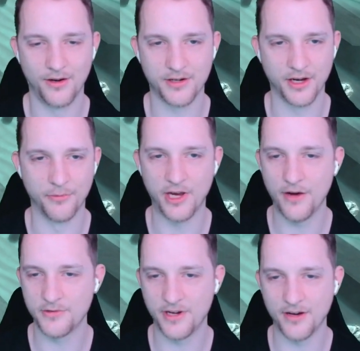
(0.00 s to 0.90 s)
Okay, we
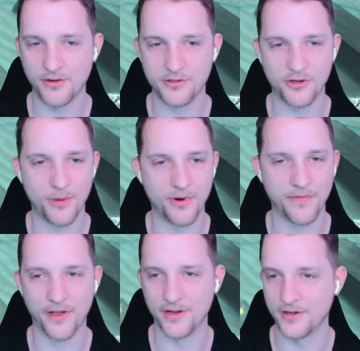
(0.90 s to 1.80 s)
have to get on top
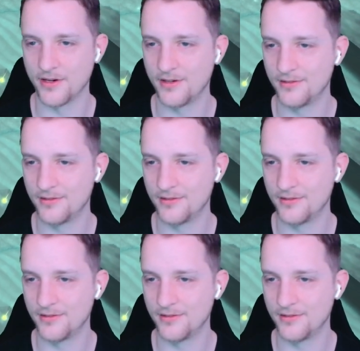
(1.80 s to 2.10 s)
of that.